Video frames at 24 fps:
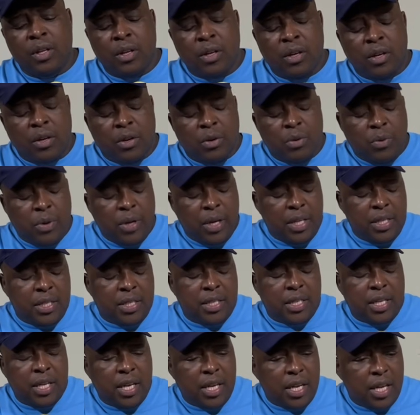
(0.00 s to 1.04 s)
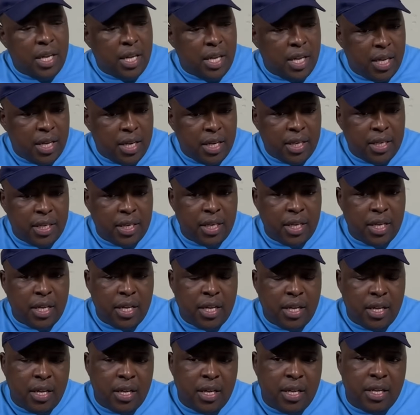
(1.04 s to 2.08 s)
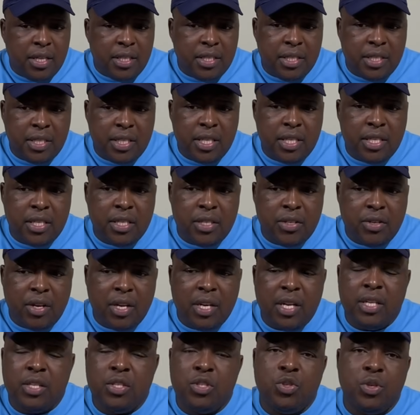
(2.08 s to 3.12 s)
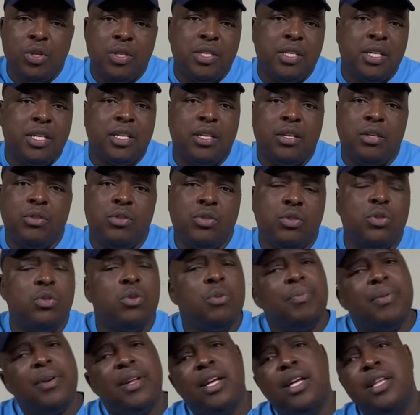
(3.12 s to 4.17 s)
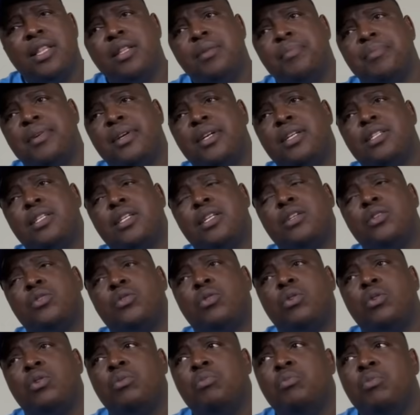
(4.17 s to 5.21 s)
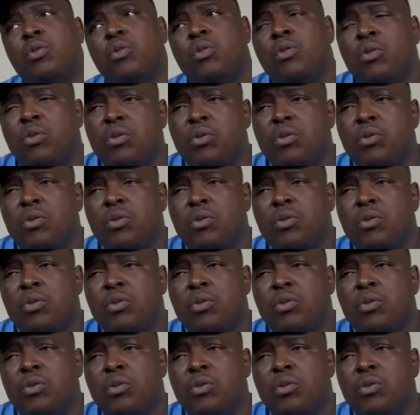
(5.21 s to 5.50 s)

where he said since Reynas joined Sundowns, no player in the PSL has scored more goals